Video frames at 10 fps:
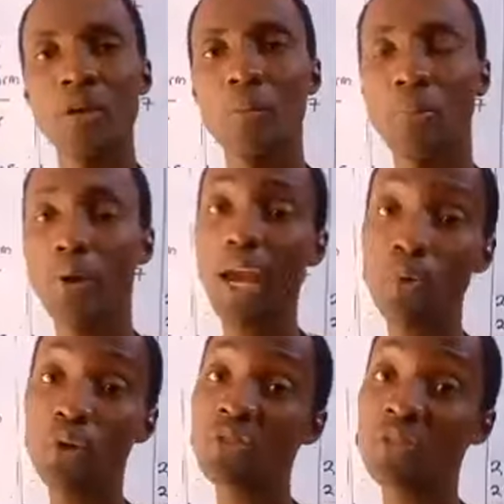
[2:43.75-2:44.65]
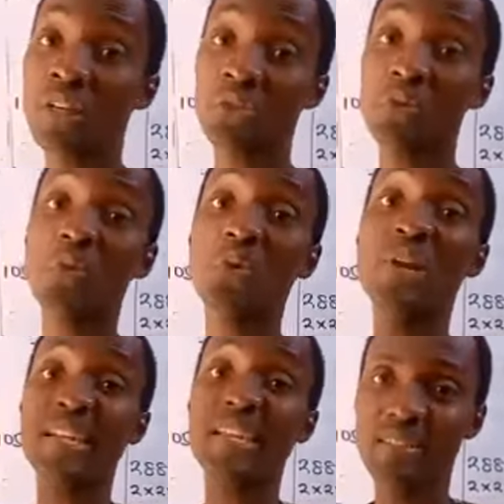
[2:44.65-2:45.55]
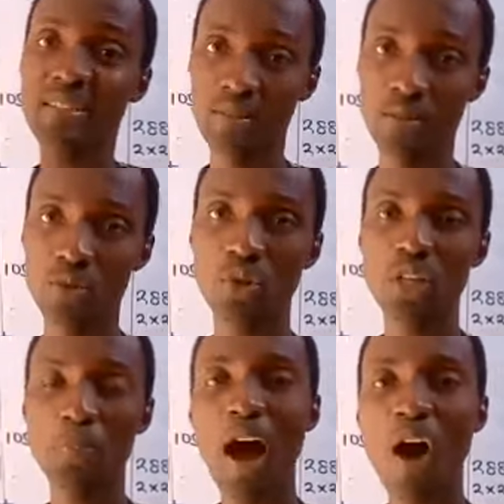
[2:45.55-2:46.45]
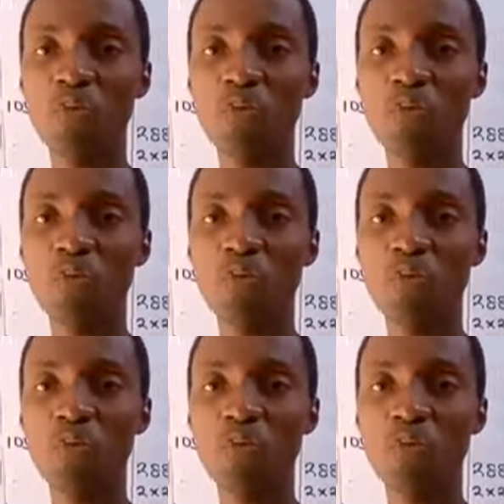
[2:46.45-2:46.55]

But here we use 2 raised to the power of